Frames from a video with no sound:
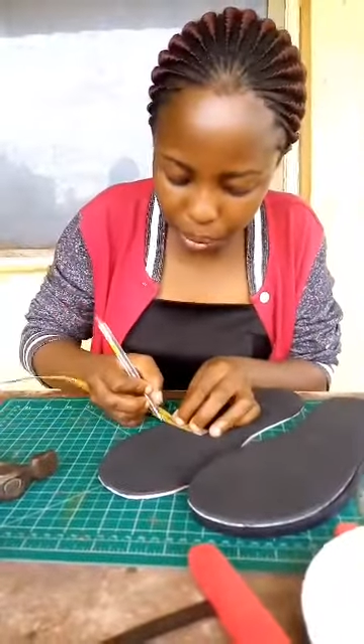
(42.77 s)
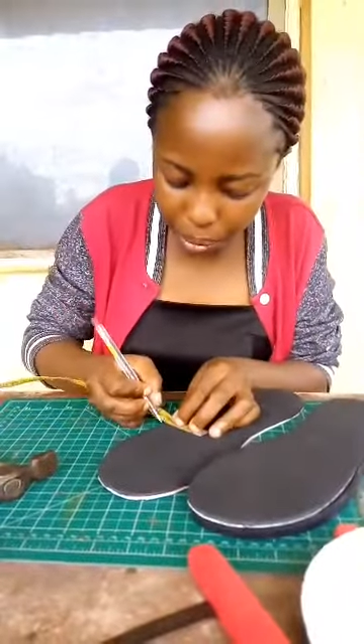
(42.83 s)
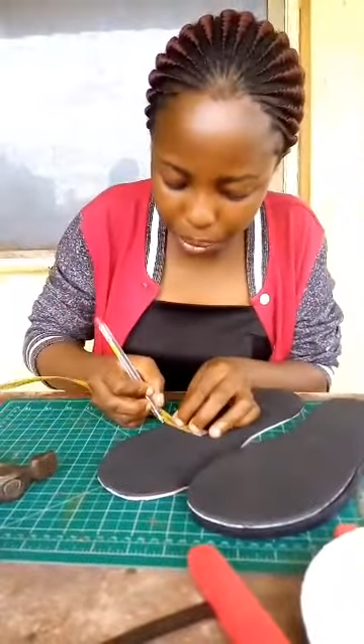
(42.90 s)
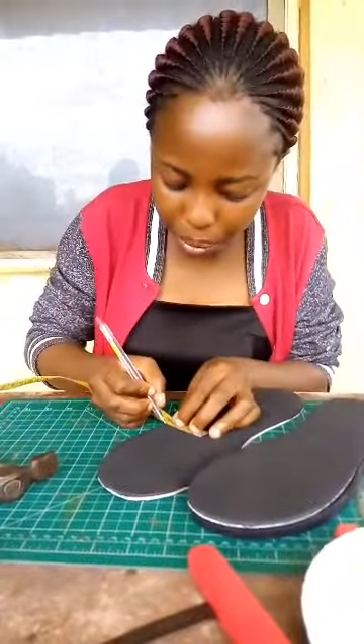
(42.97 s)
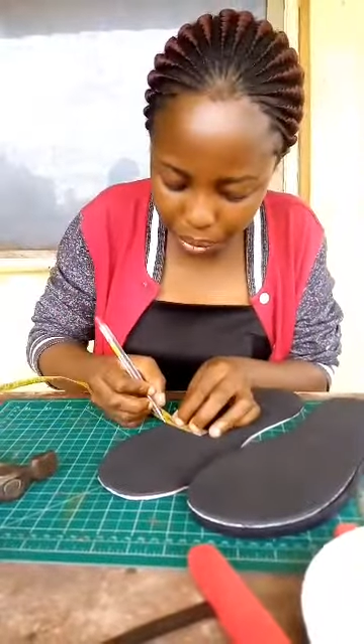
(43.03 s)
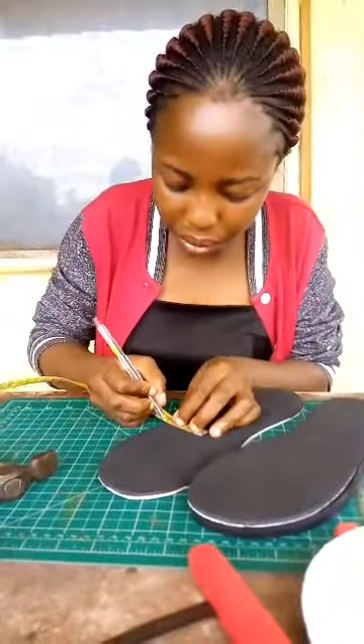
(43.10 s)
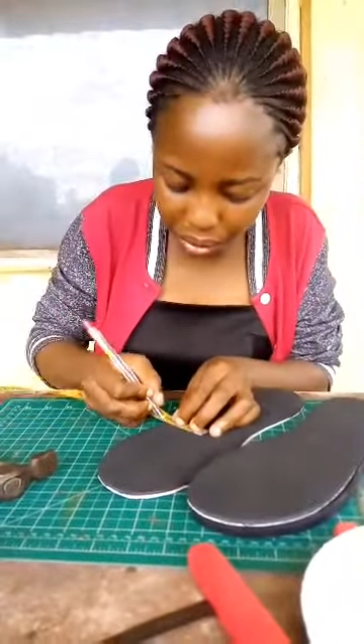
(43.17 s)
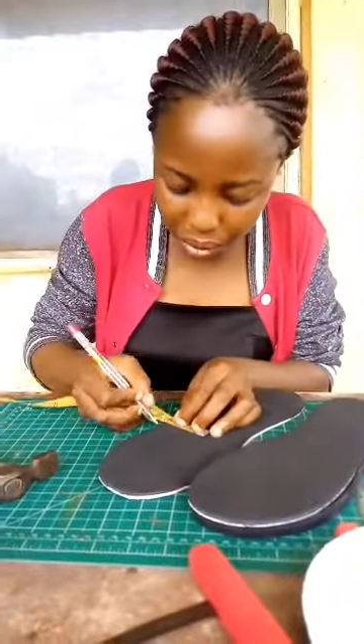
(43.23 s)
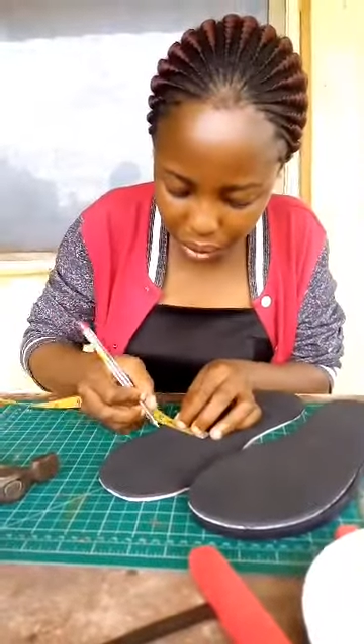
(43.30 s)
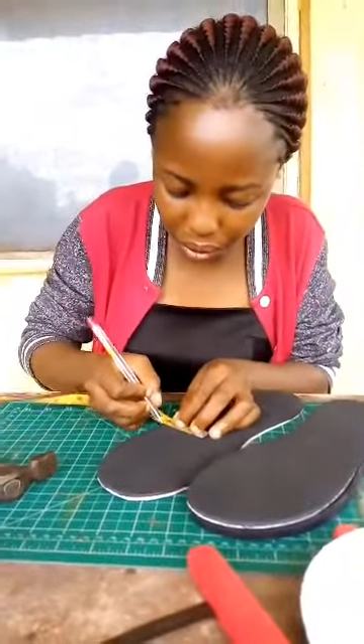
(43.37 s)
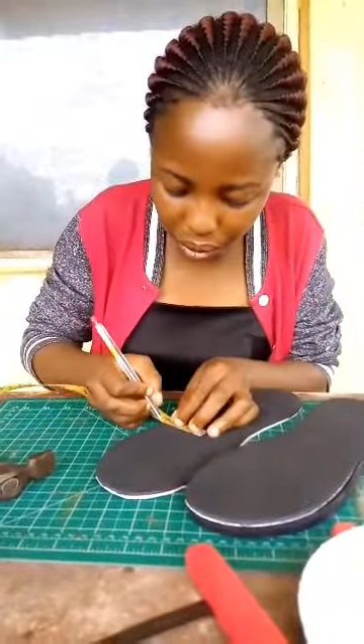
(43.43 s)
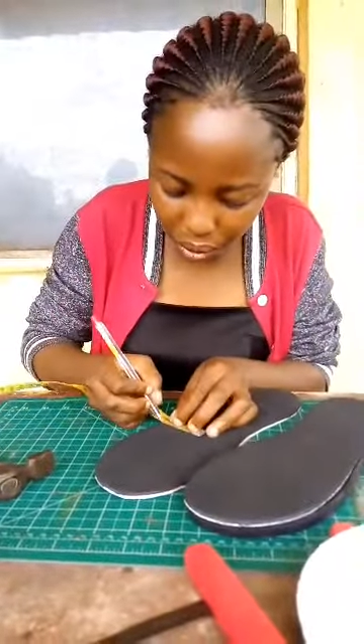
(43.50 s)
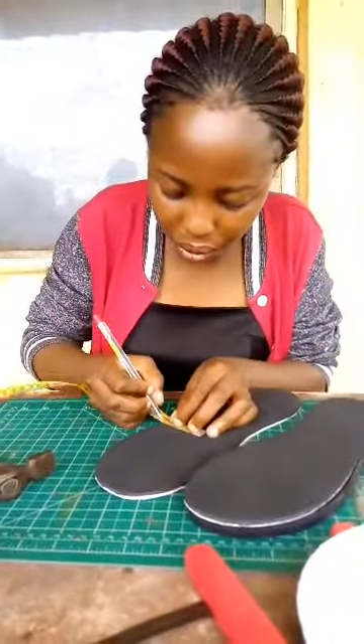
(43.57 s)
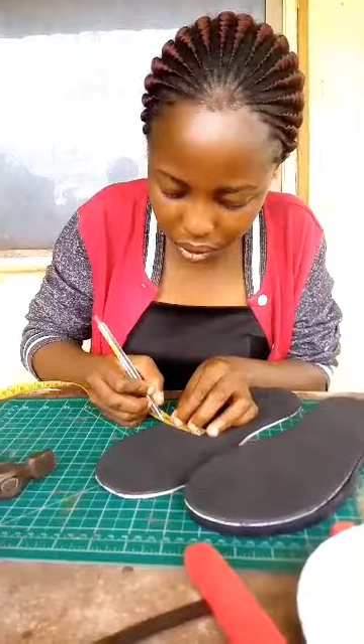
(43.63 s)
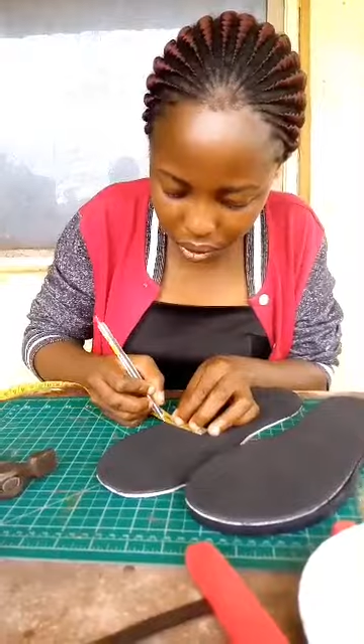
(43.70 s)
before
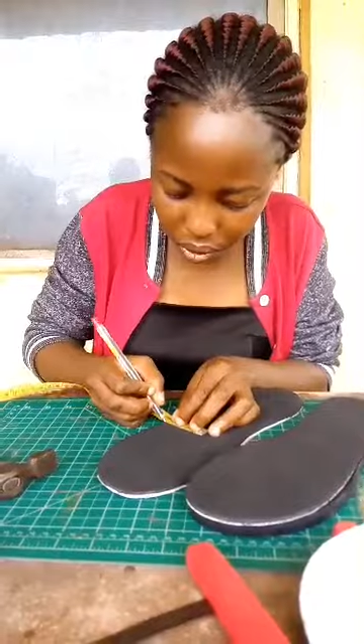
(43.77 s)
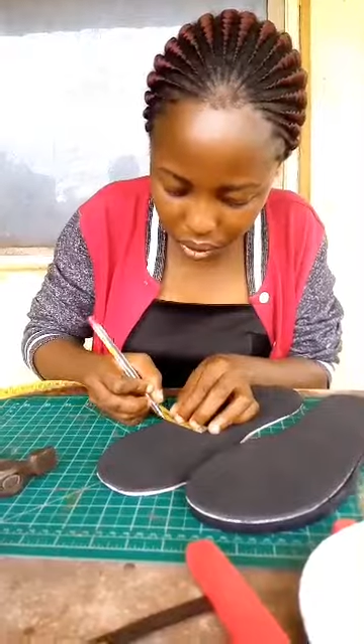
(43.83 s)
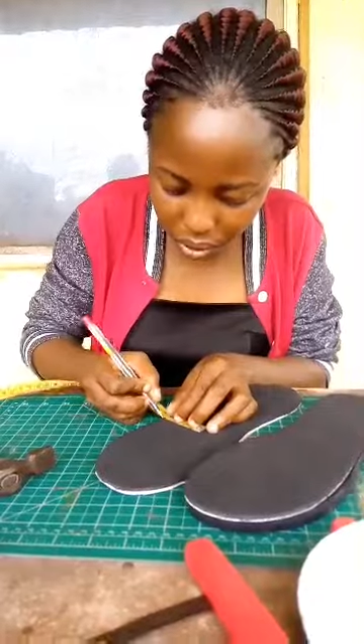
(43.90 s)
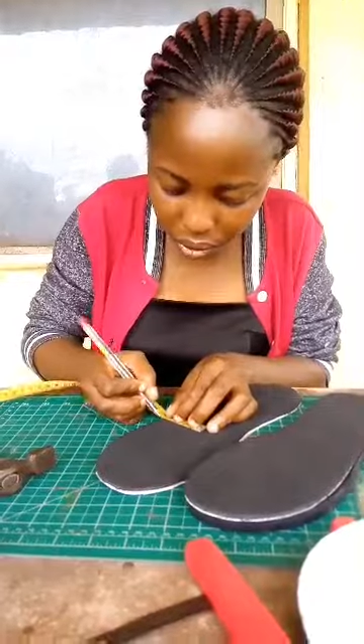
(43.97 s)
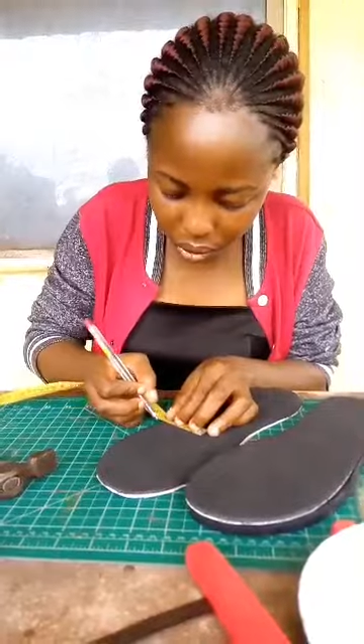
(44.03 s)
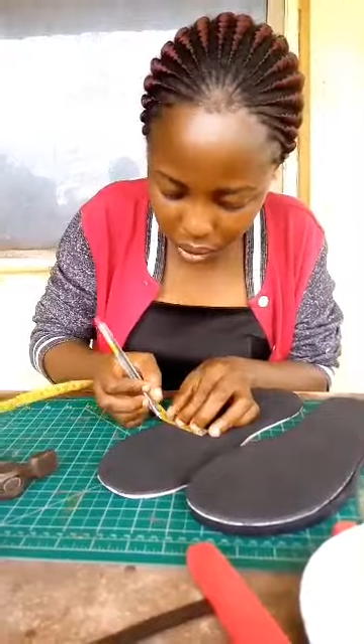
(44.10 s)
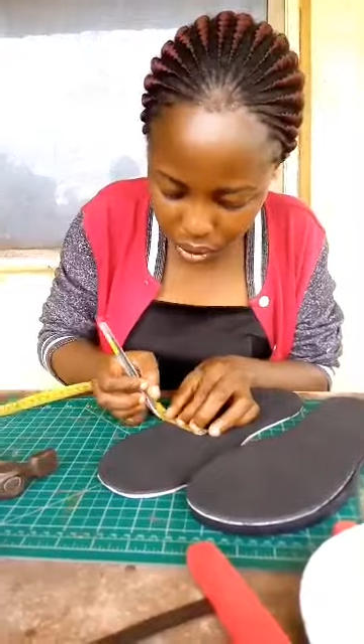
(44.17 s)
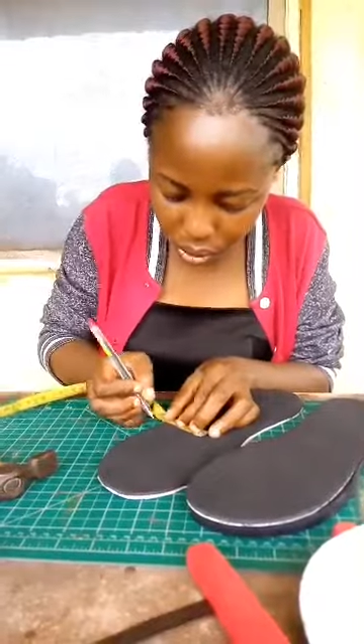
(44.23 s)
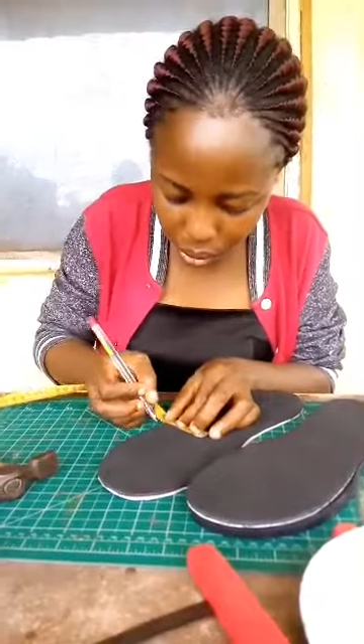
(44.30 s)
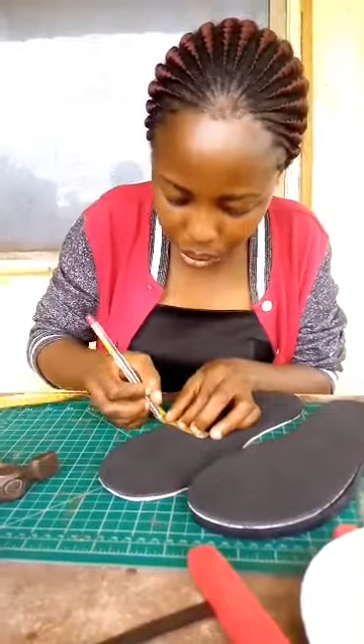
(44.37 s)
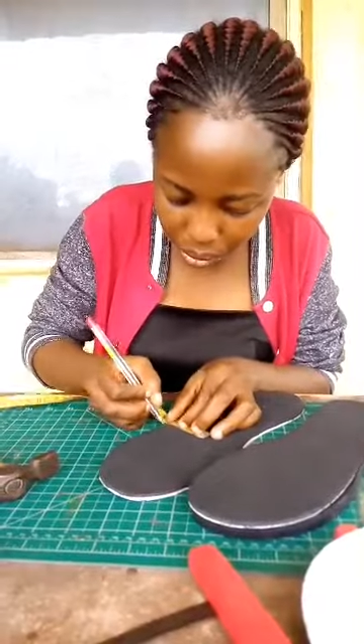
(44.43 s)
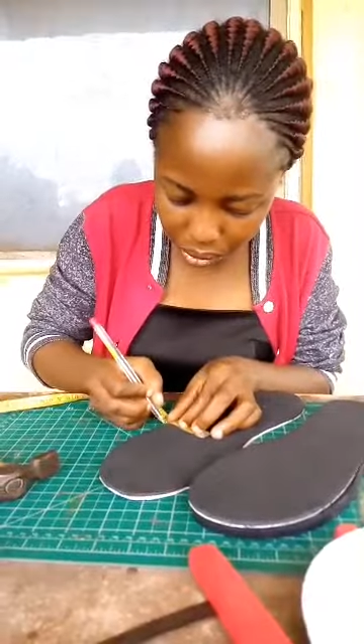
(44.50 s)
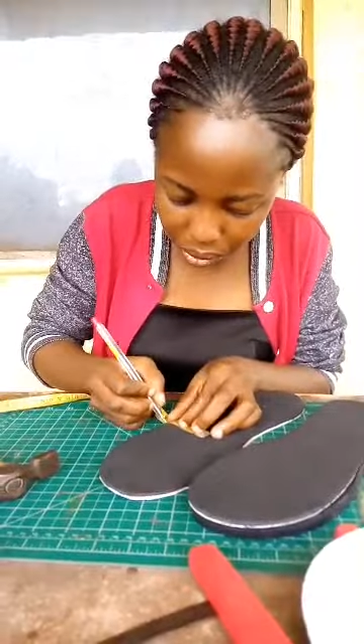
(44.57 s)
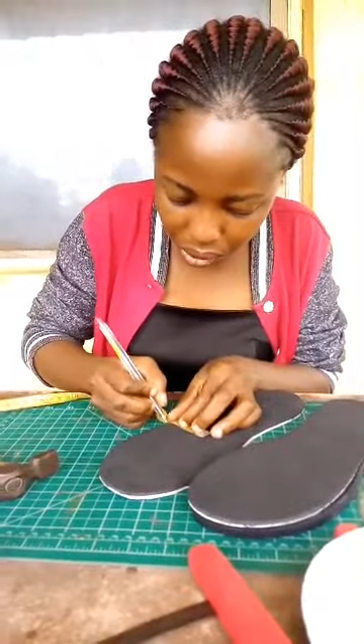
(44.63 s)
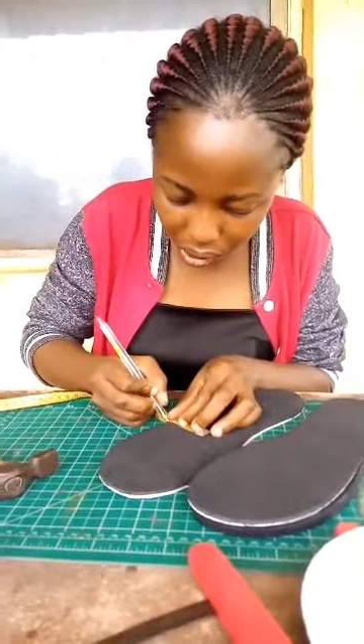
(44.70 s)
for some
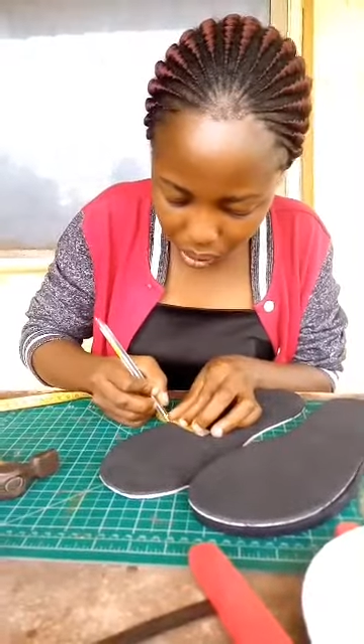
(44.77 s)
of our